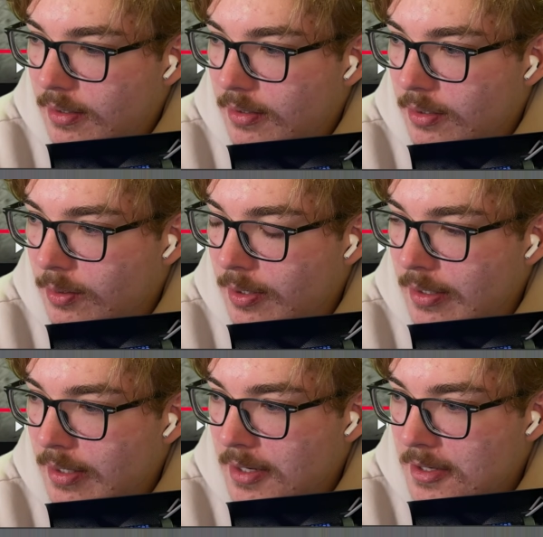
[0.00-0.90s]
Not worth
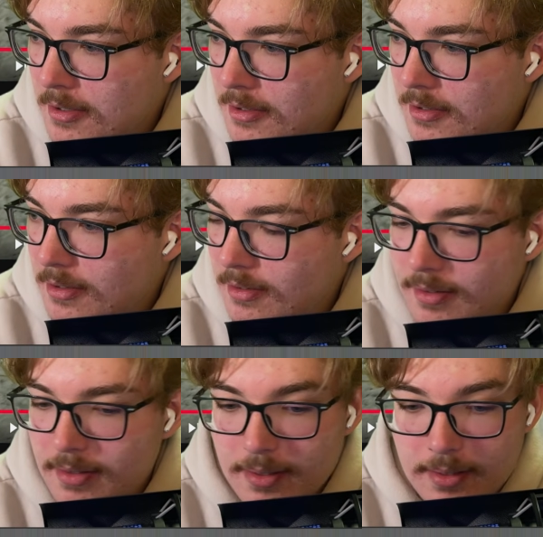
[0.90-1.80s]
$80.
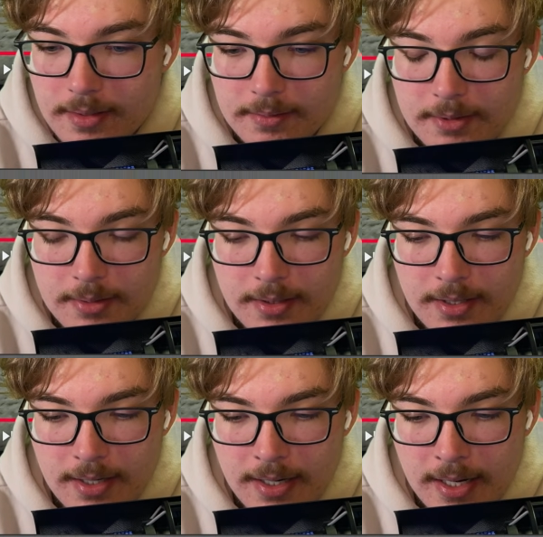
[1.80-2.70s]

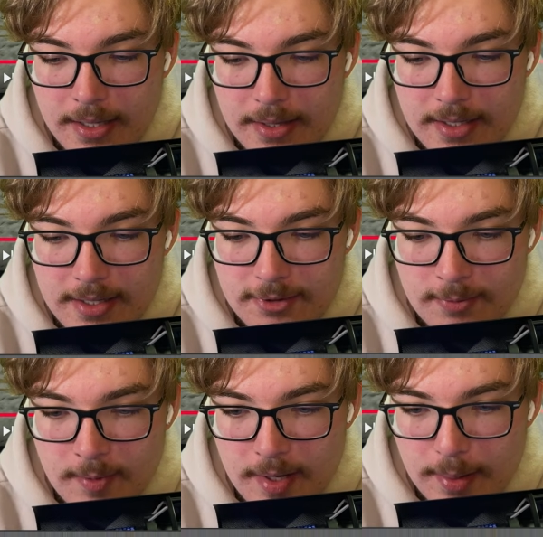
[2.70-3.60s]
I think it's
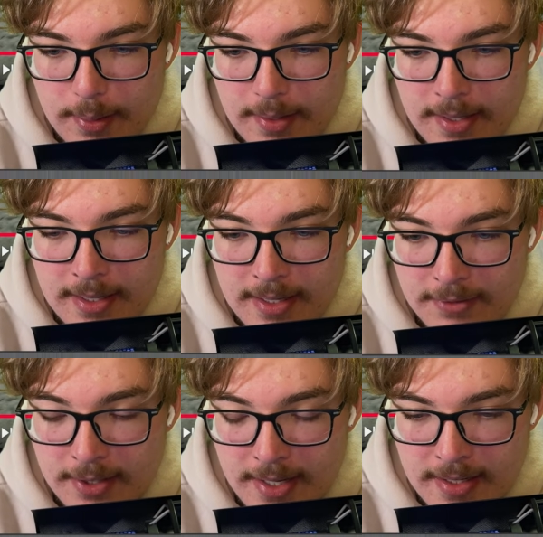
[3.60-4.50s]
worth it if
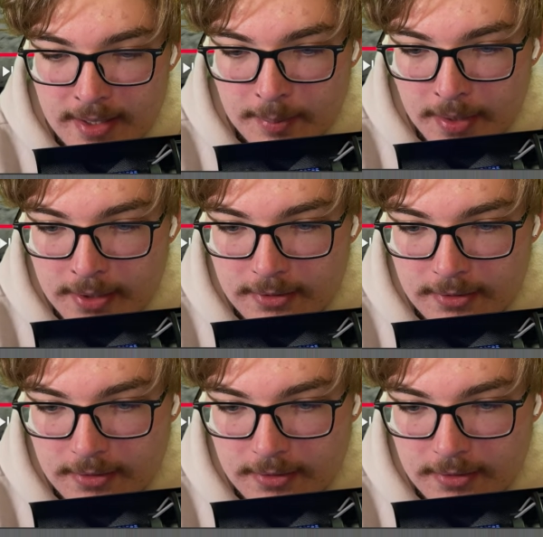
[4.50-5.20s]
you get it in the bundle.